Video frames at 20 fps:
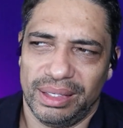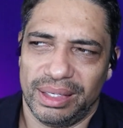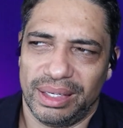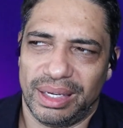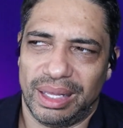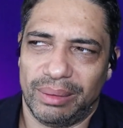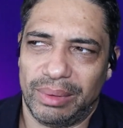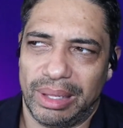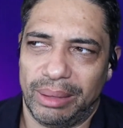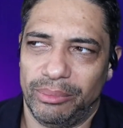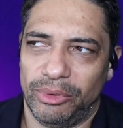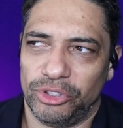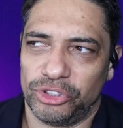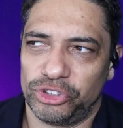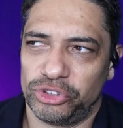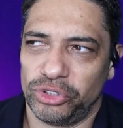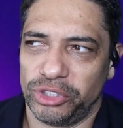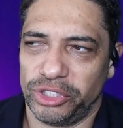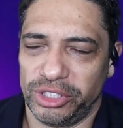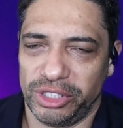Yeah, I'm not
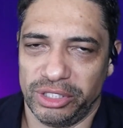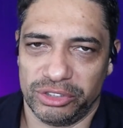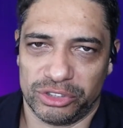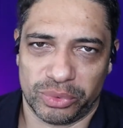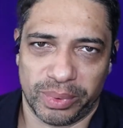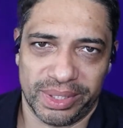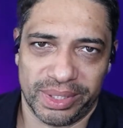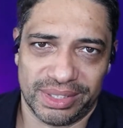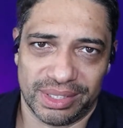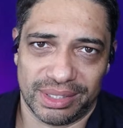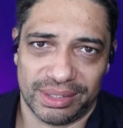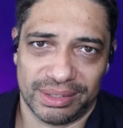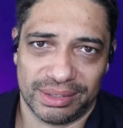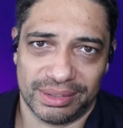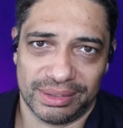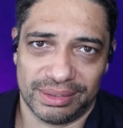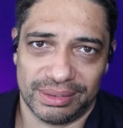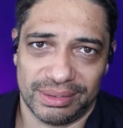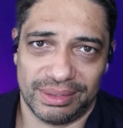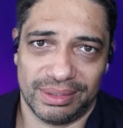sure you use Twitter.
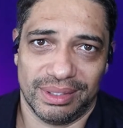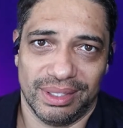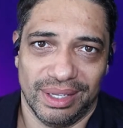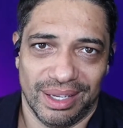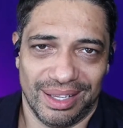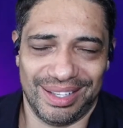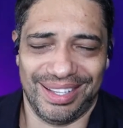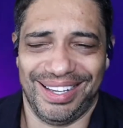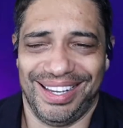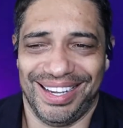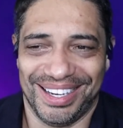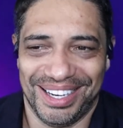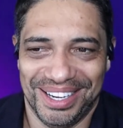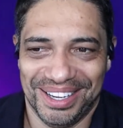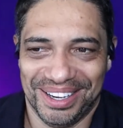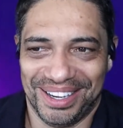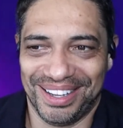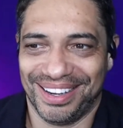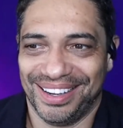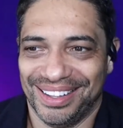
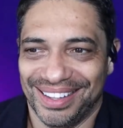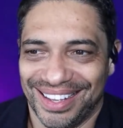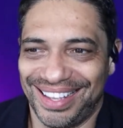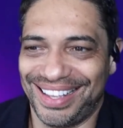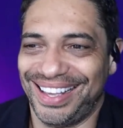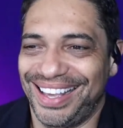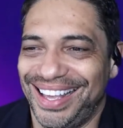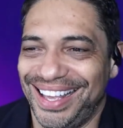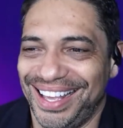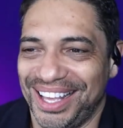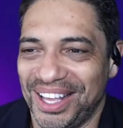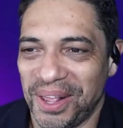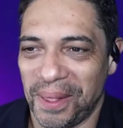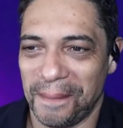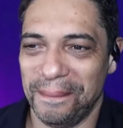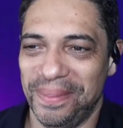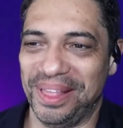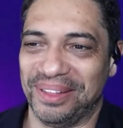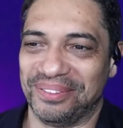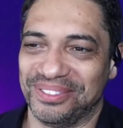
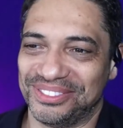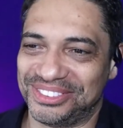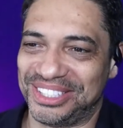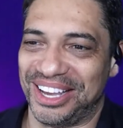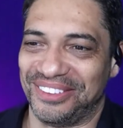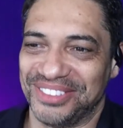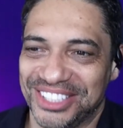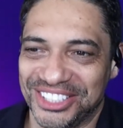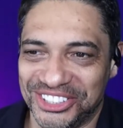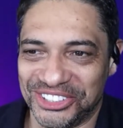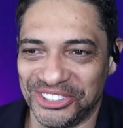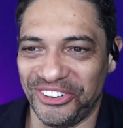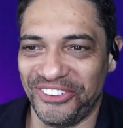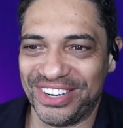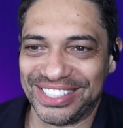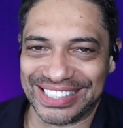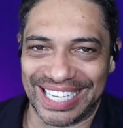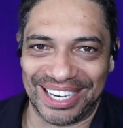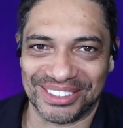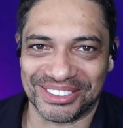I'm having the
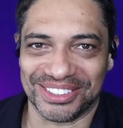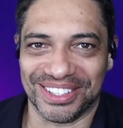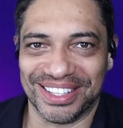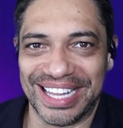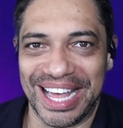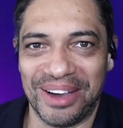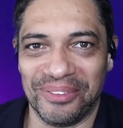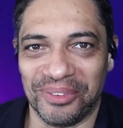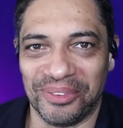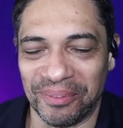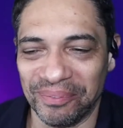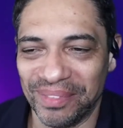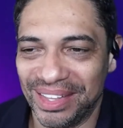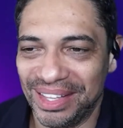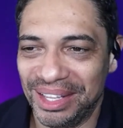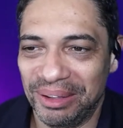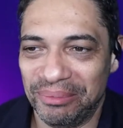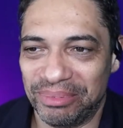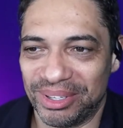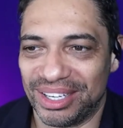jury's out on that one,
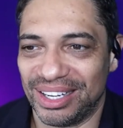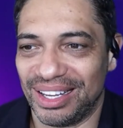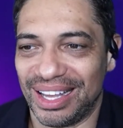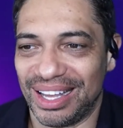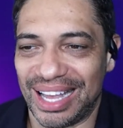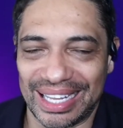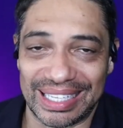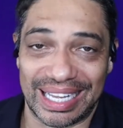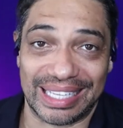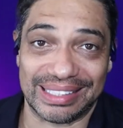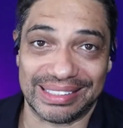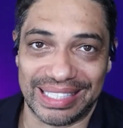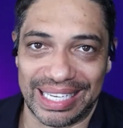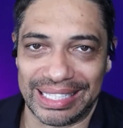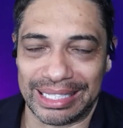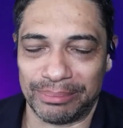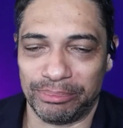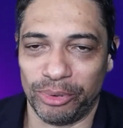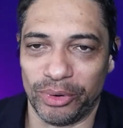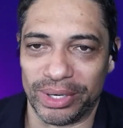but I take
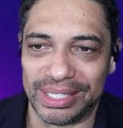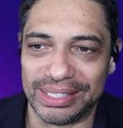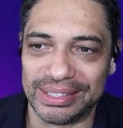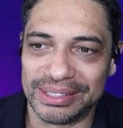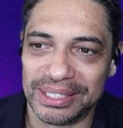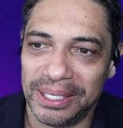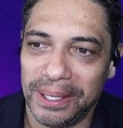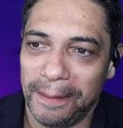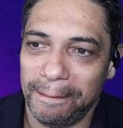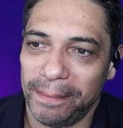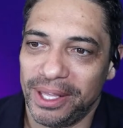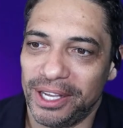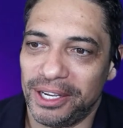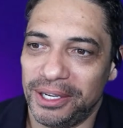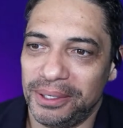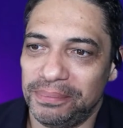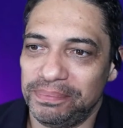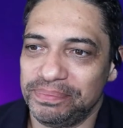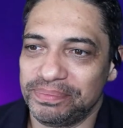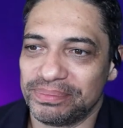the point.
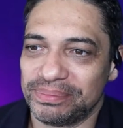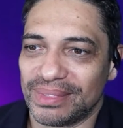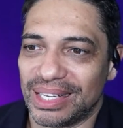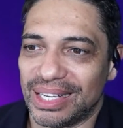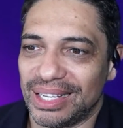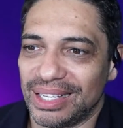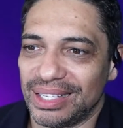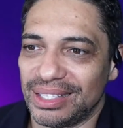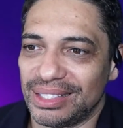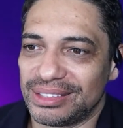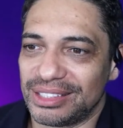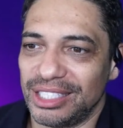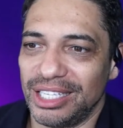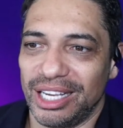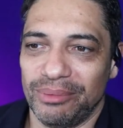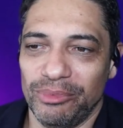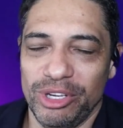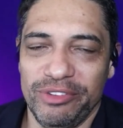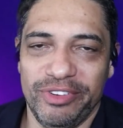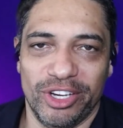So
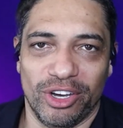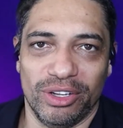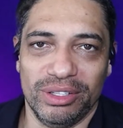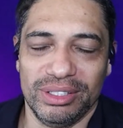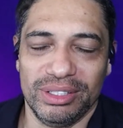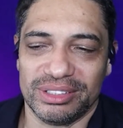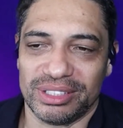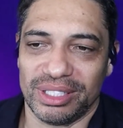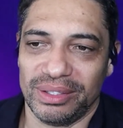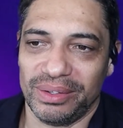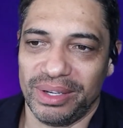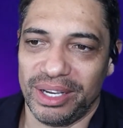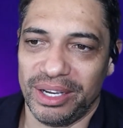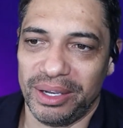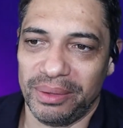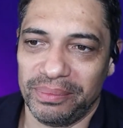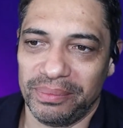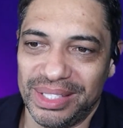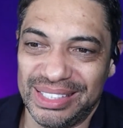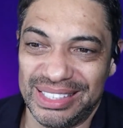moving on. So
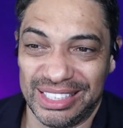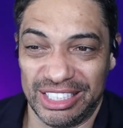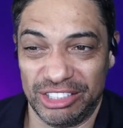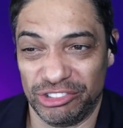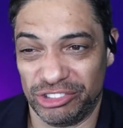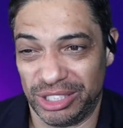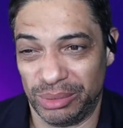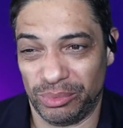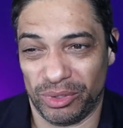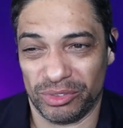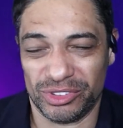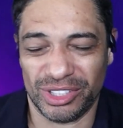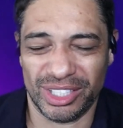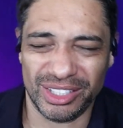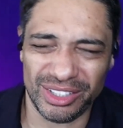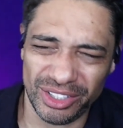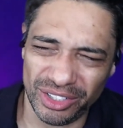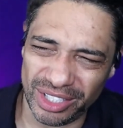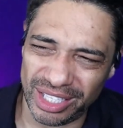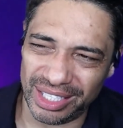this is an interesting one.
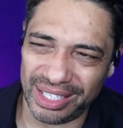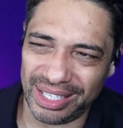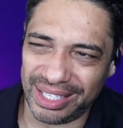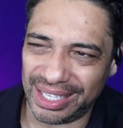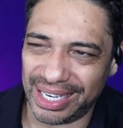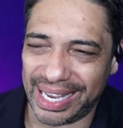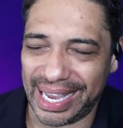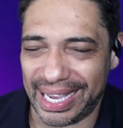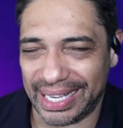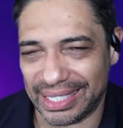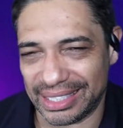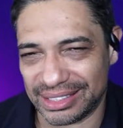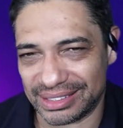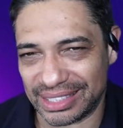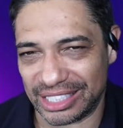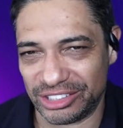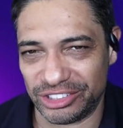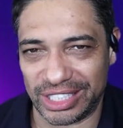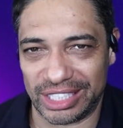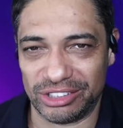So, again, it's
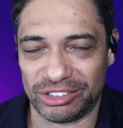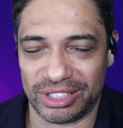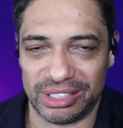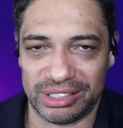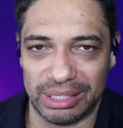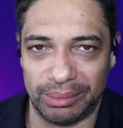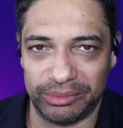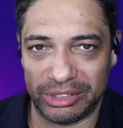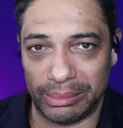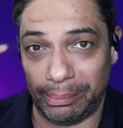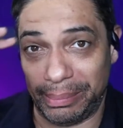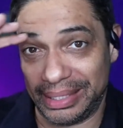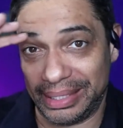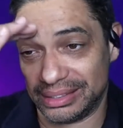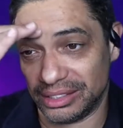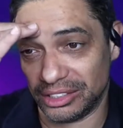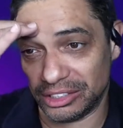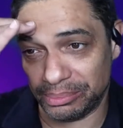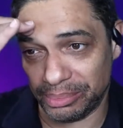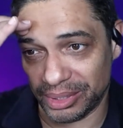tangential in terms of
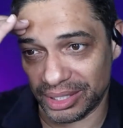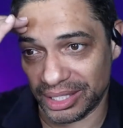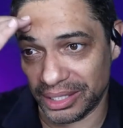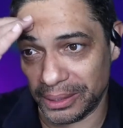business, but